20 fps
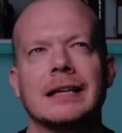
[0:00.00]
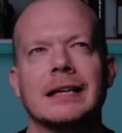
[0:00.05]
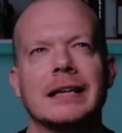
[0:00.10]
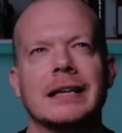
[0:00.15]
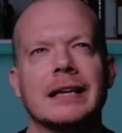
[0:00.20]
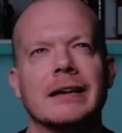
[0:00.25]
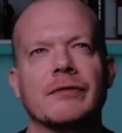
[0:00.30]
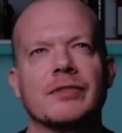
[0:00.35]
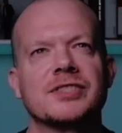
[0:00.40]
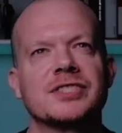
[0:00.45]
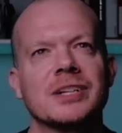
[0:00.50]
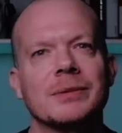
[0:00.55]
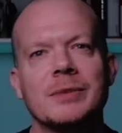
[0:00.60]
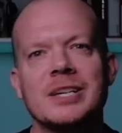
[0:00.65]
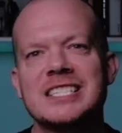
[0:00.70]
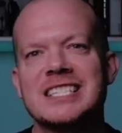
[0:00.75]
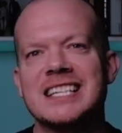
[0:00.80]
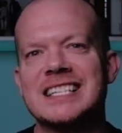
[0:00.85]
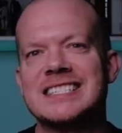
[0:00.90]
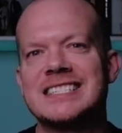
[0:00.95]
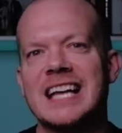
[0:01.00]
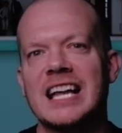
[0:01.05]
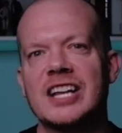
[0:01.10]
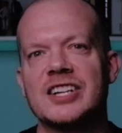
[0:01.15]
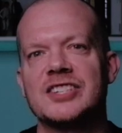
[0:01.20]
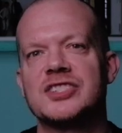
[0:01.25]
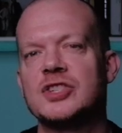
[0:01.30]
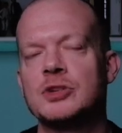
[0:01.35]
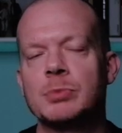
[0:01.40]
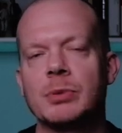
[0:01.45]
for some reason it sounded
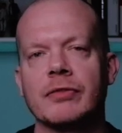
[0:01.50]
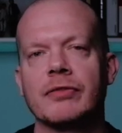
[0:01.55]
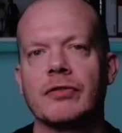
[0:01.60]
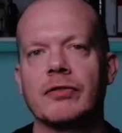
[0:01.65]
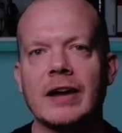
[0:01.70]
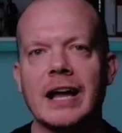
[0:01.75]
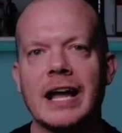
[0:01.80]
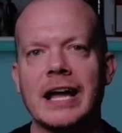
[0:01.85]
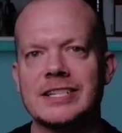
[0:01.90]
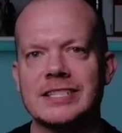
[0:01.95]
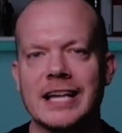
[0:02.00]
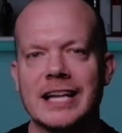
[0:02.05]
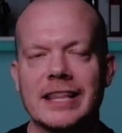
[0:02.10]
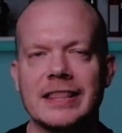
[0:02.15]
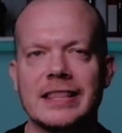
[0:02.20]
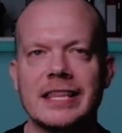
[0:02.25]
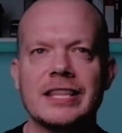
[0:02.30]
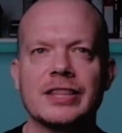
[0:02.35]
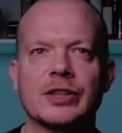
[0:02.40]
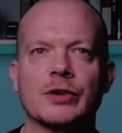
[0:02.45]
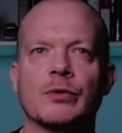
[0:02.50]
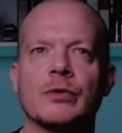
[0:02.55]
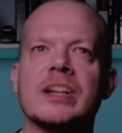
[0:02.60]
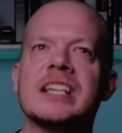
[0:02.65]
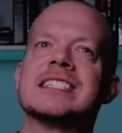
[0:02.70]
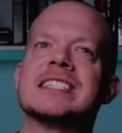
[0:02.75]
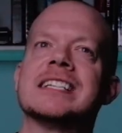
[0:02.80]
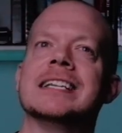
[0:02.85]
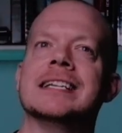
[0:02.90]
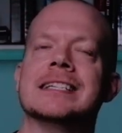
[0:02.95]
super fresh, and I think the
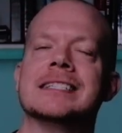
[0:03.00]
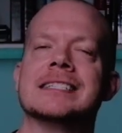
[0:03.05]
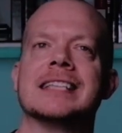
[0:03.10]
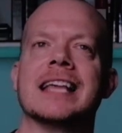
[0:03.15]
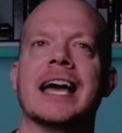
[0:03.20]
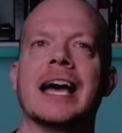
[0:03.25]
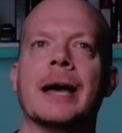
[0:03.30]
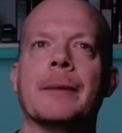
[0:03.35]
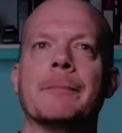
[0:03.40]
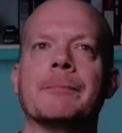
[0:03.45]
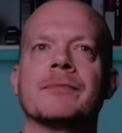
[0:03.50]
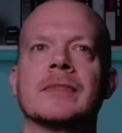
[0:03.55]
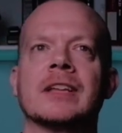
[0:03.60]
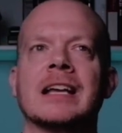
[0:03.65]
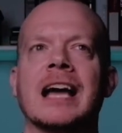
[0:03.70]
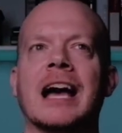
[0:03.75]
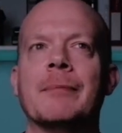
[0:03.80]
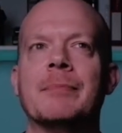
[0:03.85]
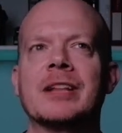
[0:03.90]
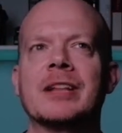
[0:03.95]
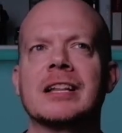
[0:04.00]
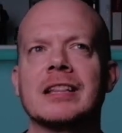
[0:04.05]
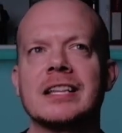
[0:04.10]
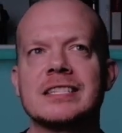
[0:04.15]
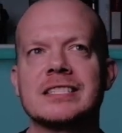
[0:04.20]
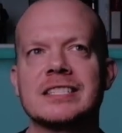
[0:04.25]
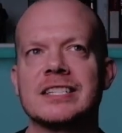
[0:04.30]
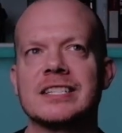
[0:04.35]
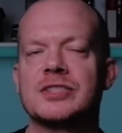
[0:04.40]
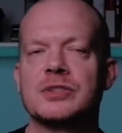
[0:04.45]
reason is that I've been
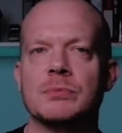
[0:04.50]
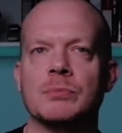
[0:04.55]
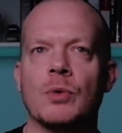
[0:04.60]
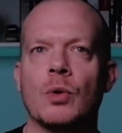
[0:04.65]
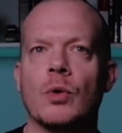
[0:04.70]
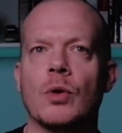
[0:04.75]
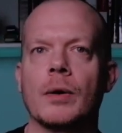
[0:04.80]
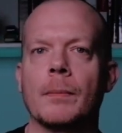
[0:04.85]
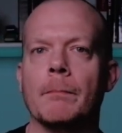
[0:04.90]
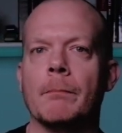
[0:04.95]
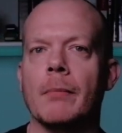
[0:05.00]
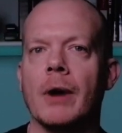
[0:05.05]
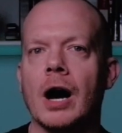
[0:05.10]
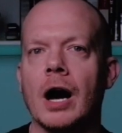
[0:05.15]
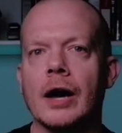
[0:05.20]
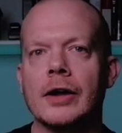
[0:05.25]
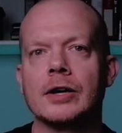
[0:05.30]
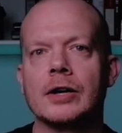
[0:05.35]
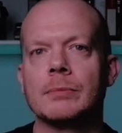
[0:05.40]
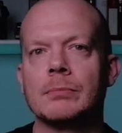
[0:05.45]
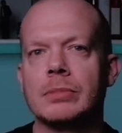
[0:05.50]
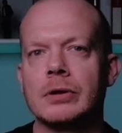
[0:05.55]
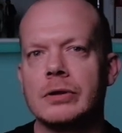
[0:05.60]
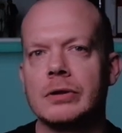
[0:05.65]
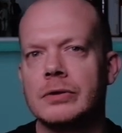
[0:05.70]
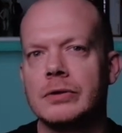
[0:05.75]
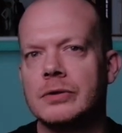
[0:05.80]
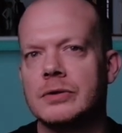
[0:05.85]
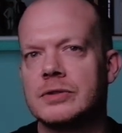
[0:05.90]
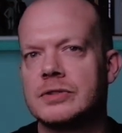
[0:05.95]
listening to more modern
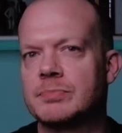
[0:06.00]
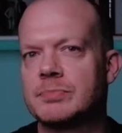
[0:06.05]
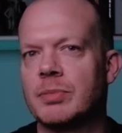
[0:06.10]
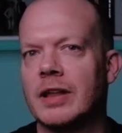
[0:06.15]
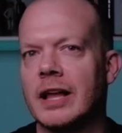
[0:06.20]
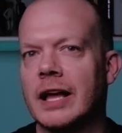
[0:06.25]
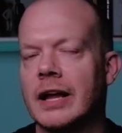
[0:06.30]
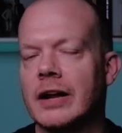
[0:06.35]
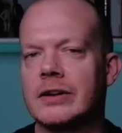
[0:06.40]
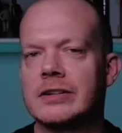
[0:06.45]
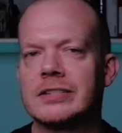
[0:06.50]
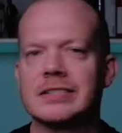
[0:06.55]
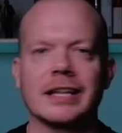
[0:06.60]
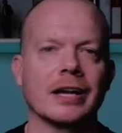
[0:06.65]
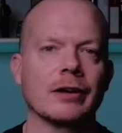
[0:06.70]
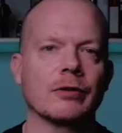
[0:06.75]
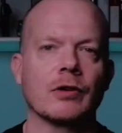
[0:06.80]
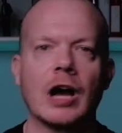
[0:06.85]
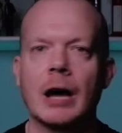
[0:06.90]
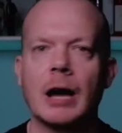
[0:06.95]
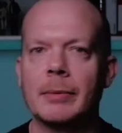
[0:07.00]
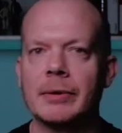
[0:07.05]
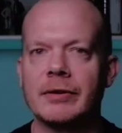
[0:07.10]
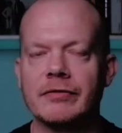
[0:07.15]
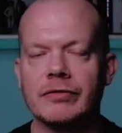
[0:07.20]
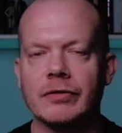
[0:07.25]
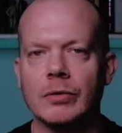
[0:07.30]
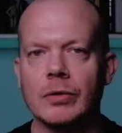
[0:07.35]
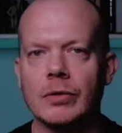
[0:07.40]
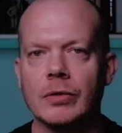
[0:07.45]
blues players like Robben
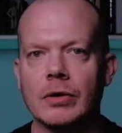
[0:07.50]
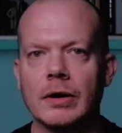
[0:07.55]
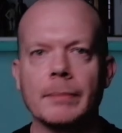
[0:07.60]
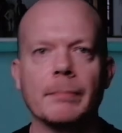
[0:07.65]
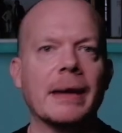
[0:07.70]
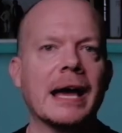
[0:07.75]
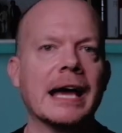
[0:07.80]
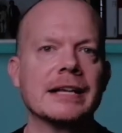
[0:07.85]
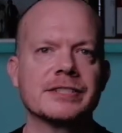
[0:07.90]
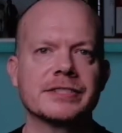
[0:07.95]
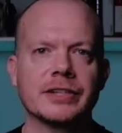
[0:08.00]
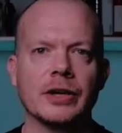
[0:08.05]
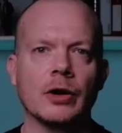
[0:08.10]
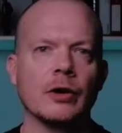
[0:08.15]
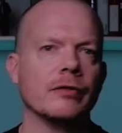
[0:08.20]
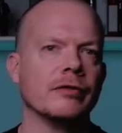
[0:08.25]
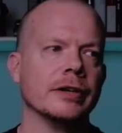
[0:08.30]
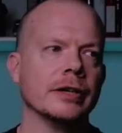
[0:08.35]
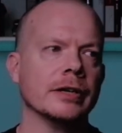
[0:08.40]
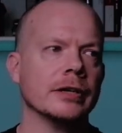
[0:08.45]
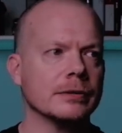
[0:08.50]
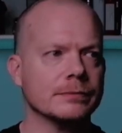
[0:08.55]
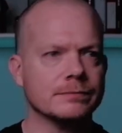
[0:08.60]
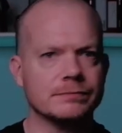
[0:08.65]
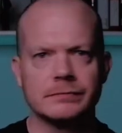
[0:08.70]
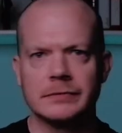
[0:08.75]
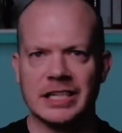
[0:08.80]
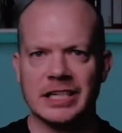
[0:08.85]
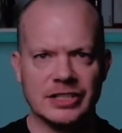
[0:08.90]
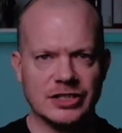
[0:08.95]
Ford, Matt Schofield,
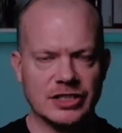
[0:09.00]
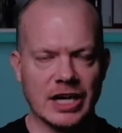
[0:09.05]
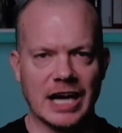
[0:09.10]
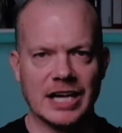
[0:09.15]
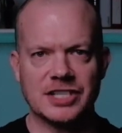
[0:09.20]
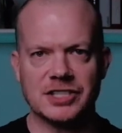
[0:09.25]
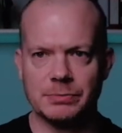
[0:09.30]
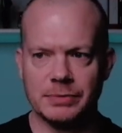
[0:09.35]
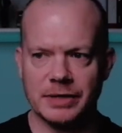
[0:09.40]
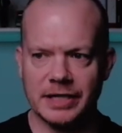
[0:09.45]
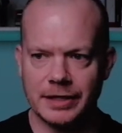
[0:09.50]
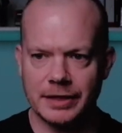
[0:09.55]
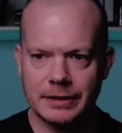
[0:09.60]
Josh Smith,